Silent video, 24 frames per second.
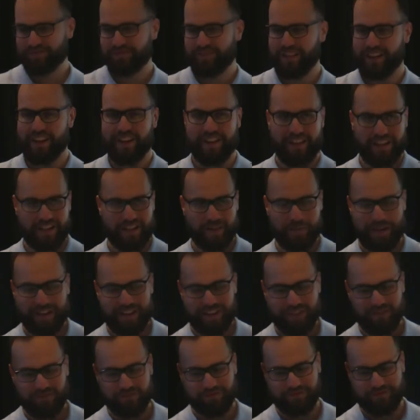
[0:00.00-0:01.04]
thanks,
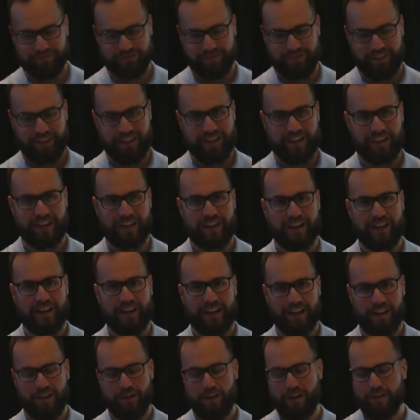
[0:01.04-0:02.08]
Matt.
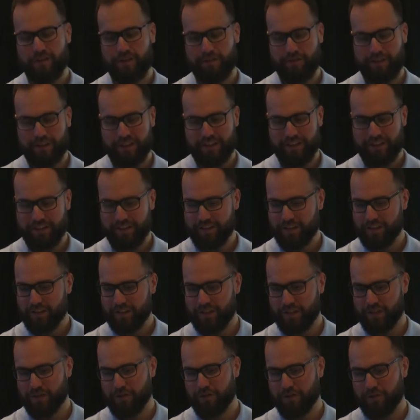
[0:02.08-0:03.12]
Hello everyone.
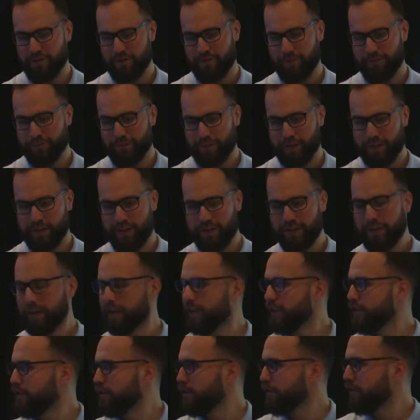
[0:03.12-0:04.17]
So here
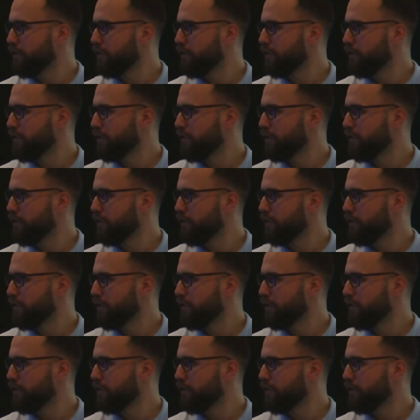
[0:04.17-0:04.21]
you